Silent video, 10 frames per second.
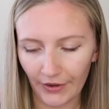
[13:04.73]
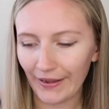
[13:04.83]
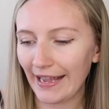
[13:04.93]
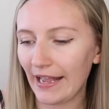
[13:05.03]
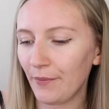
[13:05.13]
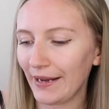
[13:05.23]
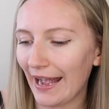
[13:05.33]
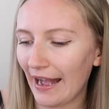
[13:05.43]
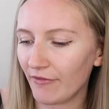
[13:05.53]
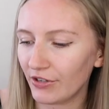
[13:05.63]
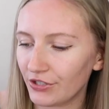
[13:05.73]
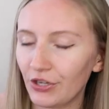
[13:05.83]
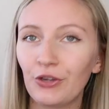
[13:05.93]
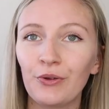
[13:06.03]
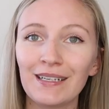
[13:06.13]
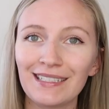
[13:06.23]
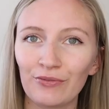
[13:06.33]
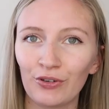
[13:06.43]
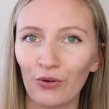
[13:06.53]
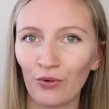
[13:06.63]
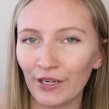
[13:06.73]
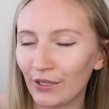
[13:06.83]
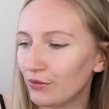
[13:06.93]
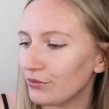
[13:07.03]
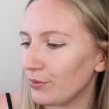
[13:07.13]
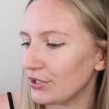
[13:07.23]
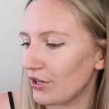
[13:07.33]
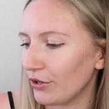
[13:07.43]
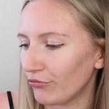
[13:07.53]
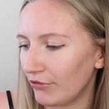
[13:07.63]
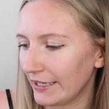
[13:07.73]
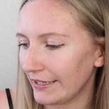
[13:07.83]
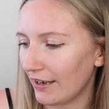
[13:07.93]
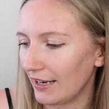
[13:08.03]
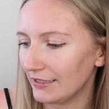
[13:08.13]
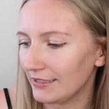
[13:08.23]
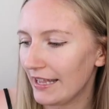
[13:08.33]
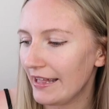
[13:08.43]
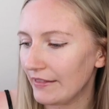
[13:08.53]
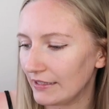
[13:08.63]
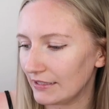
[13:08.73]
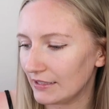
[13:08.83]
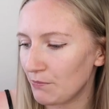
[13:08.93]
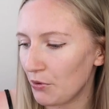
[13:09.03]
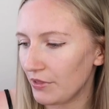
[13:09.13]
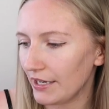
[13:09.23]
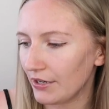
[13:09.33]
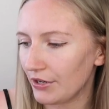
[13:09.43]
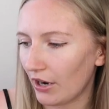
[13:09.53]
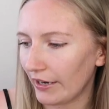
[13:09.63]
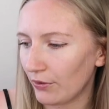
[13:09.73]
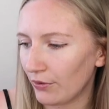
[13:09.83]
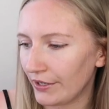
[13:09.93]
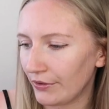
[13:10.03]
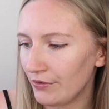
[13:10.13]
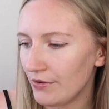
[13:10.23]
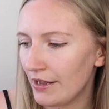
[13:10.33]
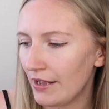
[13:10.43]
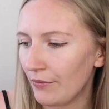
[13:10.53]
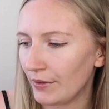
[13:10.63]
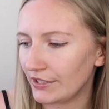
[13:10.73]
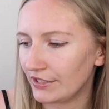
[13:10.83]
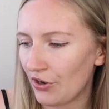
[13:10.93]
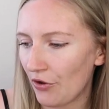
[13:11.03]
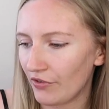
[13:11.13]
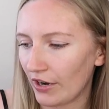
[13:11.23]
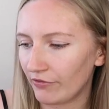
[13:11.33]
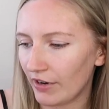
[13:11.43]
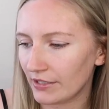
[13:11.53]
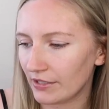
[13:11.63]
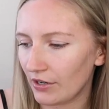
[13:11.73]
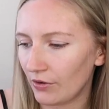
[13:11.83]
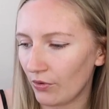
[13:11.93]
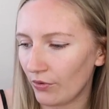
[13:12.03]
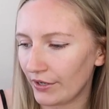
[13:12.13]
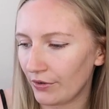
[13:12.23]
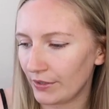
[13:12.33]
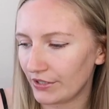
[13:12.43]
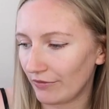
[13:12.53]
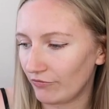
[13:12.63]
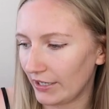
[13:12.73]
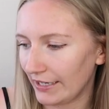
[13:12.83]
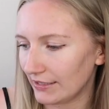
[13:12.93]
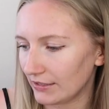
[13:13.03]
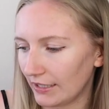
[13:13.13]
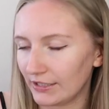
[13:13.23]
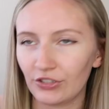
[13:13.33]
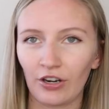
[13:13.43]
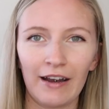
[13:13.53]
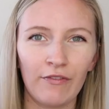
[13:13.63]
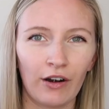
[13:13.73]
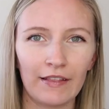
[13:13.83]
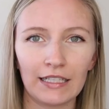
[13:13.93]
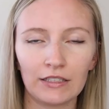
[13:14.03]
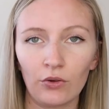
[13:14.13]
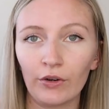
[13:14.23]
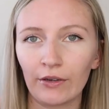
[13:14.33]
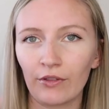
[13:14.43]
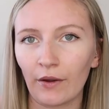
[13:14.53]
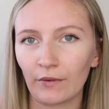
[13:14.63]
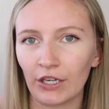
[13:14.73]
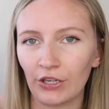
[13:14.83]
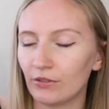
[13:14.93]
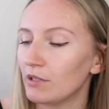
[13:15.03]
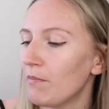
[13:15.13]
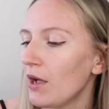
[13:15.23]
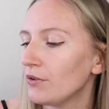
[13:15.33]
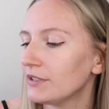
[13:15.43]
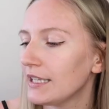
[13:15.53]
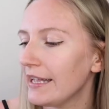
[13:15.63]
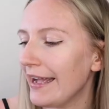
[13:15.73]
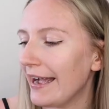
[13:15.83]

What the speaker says: So here we have two different oils which look really nice. There's a smoothing night oil, which is an overnight retinol oil, which I'm really excited to try. I feel like that's the oil that I'm going to use the most.